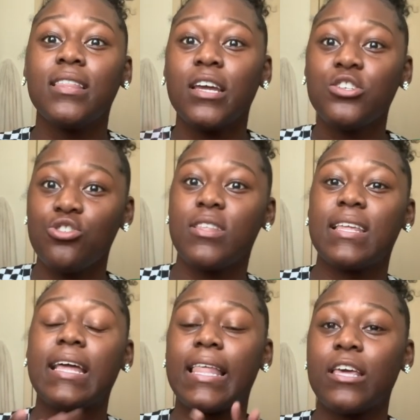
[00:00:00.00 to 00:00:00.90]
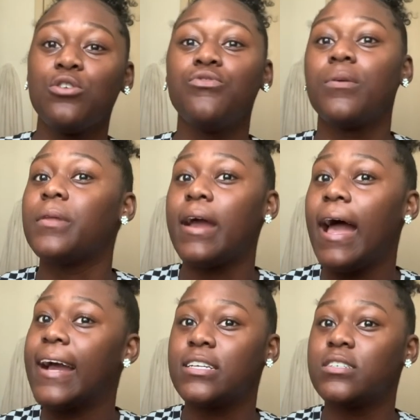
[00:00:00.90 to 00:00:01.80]
show you that they like you from their
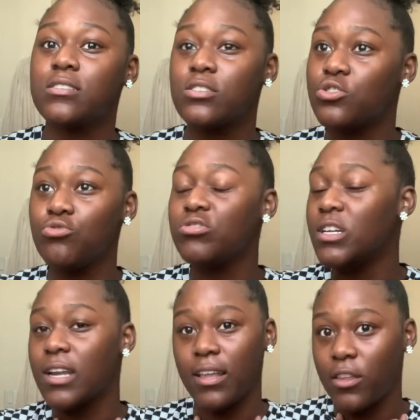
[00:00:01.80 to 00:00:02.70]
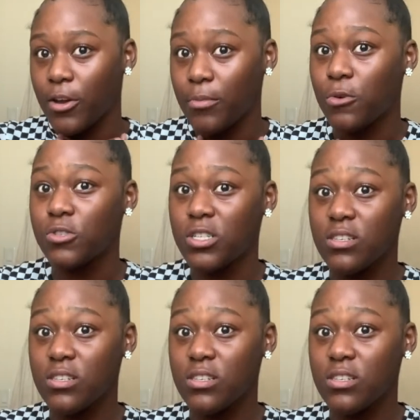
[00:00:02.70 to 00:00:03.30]
actions. It's usually not their emotions.